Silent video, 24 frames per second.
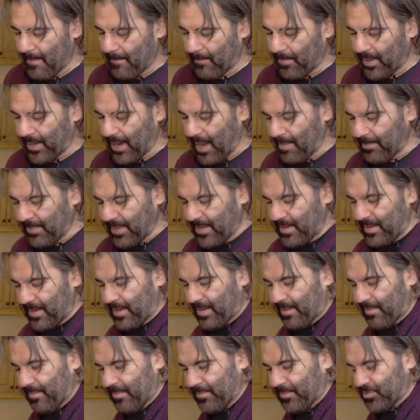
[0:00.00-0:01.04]
but I'm
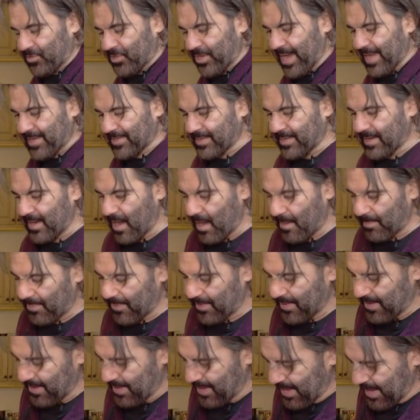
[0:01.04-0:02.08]
gonna jazz it up
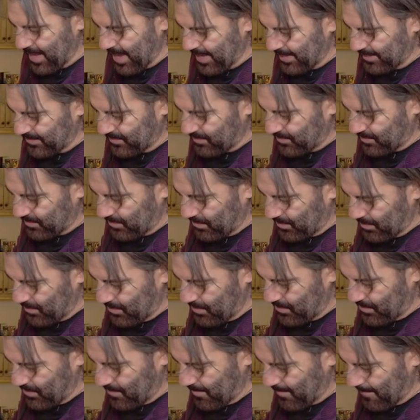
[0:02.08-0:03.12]
and
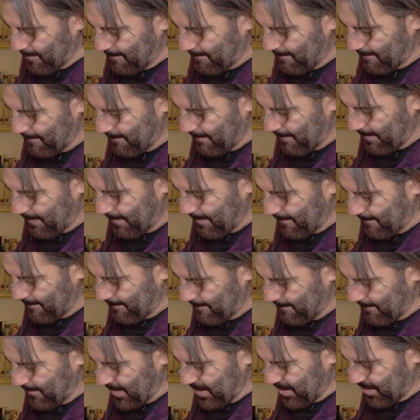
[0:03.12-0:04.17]
do
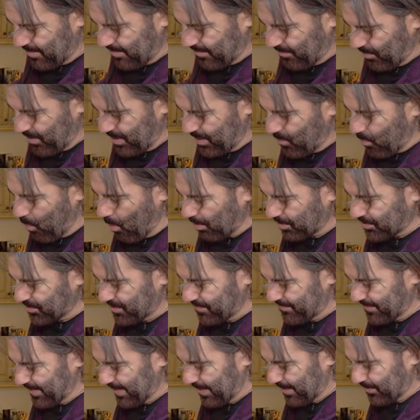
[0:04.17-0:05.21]
three quarters
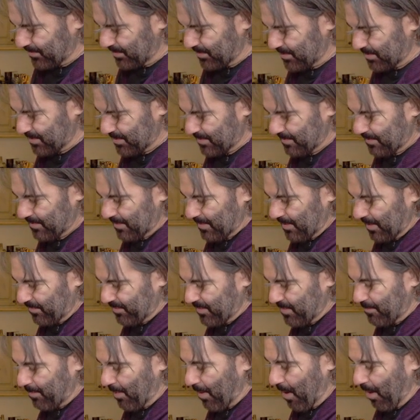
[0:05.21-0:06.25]
of an ounce of
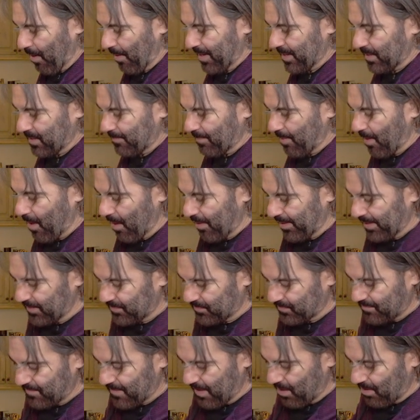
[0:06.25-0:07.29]
Campari. And Campari
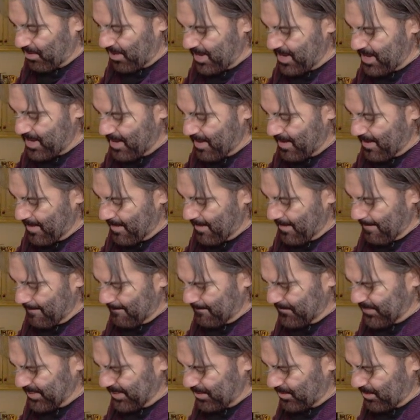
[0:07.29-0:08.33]
is very
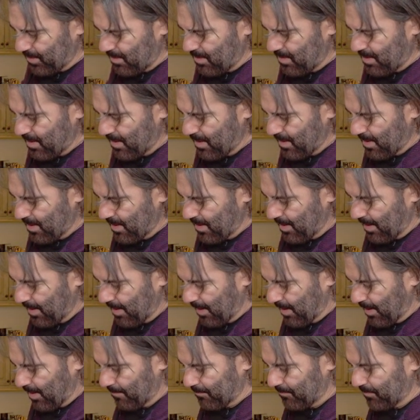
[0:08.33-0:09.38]
bitter,
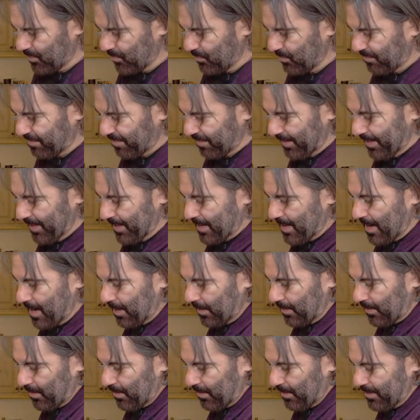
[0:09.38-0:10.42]
um, beautifully
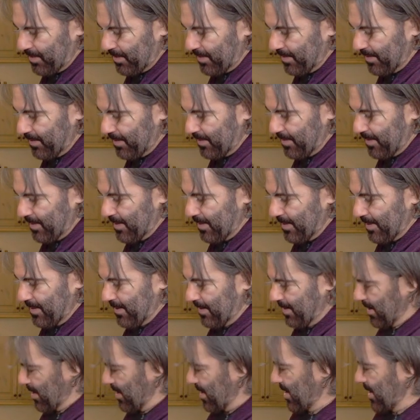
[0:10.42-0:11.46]
colored
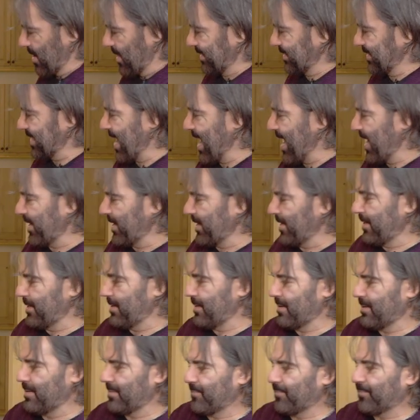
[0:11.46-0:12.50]
uh, Italian